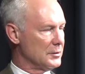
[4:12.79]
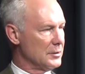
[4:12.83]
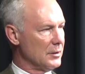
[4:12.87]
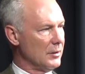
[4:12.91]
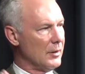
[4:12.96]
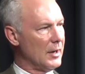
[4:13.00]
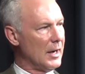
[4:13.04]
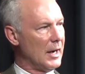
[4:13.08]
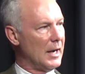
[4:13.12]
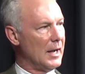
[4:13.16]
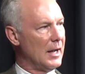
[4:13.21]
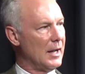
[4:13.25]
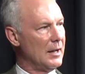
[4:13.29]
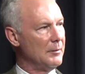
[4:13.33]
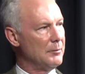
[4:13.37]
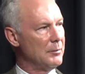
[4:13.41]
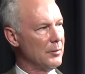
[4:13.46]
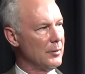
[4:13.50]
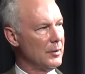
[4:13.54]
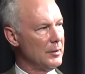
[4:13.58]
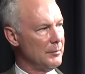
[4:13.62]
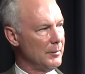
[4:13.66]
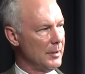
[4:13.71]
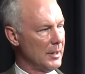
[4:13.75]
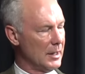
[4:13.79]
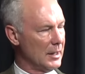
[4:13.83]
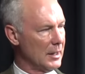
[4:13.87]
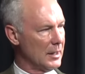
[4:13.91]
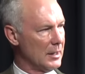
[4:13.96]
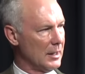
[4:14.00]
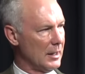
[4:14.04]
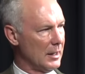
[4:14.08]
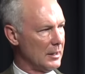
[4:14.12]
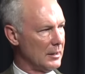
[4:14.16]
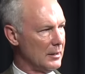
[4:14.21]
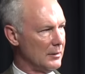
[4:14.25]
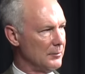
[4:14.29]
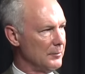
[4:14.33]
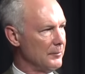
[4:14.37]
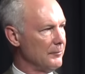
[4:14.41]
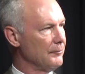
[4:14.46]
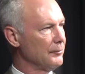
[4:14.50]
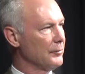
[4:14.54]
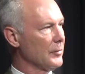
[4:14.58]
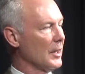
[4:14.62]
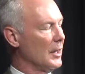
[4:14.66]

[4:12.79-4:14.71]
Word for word: So I pre-medicate them